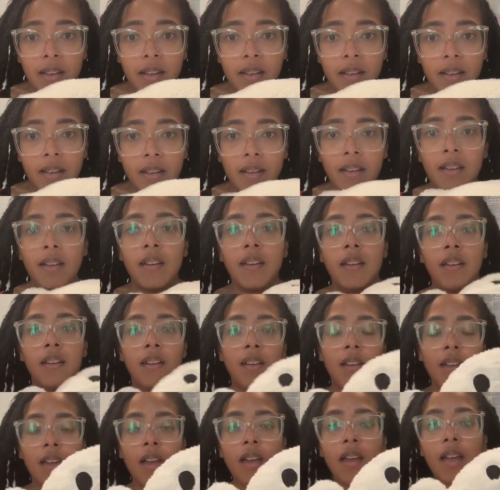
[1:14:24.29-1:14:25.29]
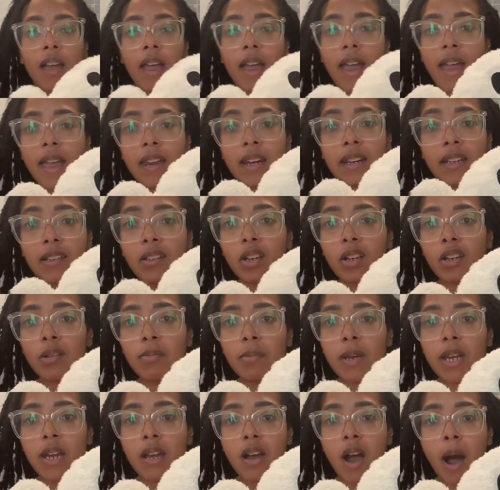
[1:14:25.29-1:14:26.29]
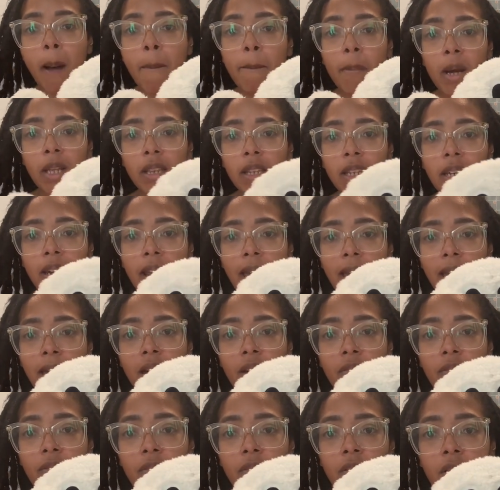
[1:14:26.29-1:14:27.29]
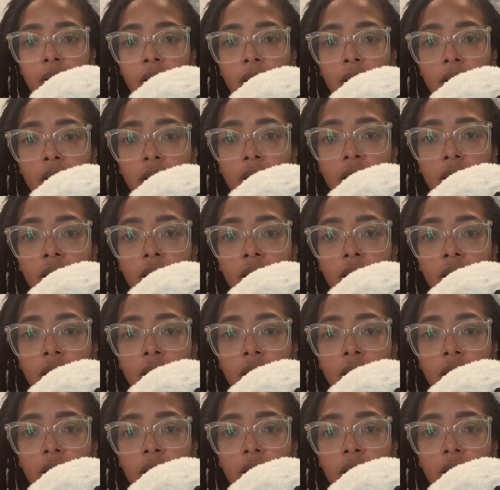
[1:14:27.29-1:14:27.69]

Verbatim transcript: And it took me a month and a half